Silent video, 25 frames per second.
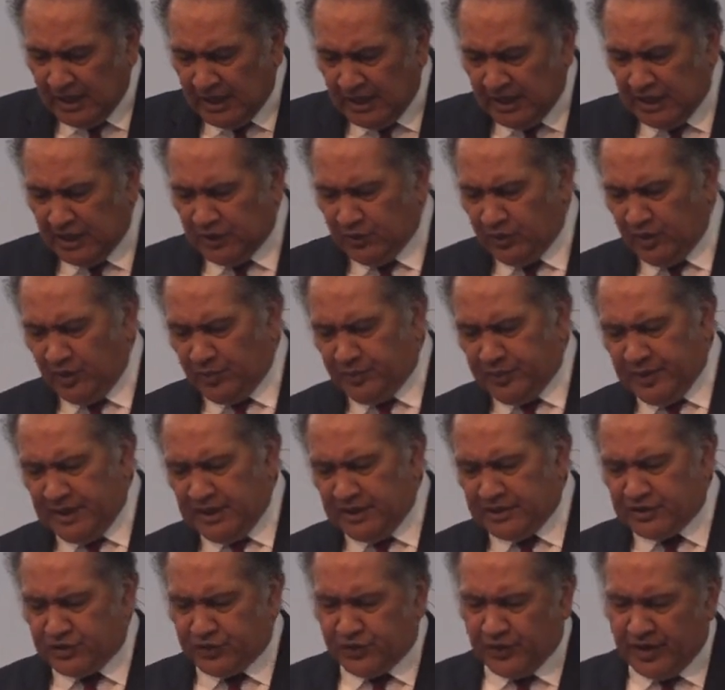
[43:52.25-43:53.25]
It will
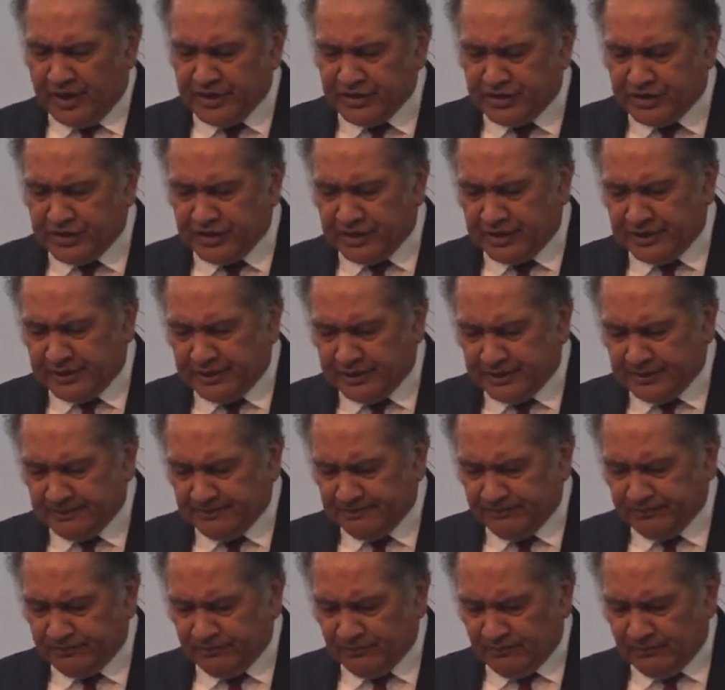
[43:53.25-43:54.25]
be treasured.
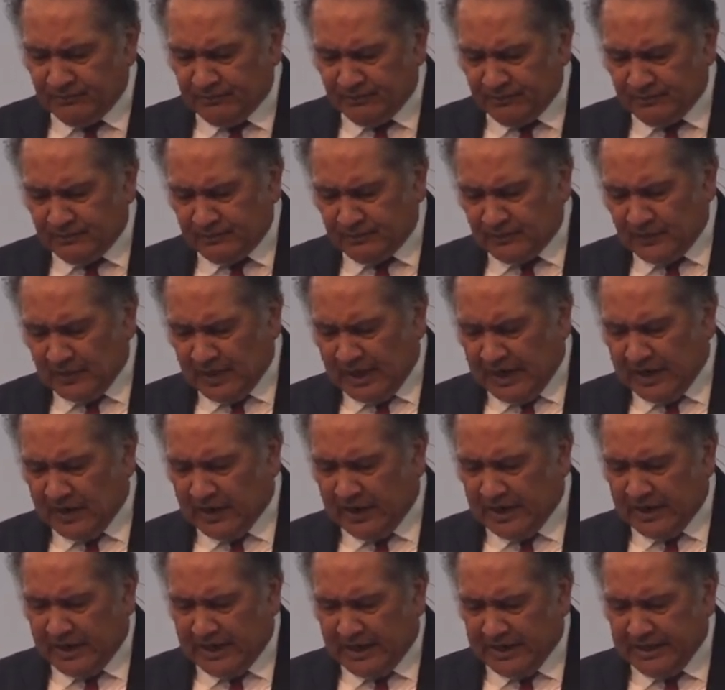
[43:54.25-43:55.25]

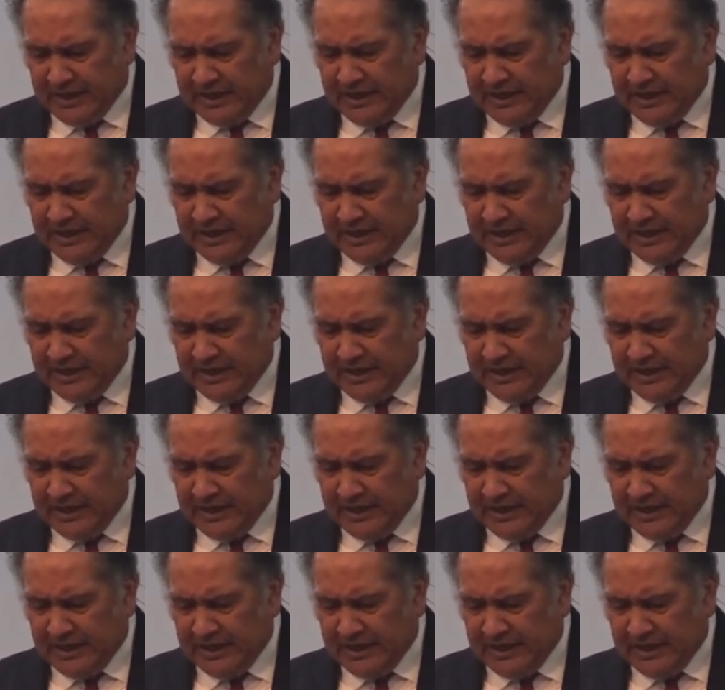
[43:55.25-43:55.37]
Our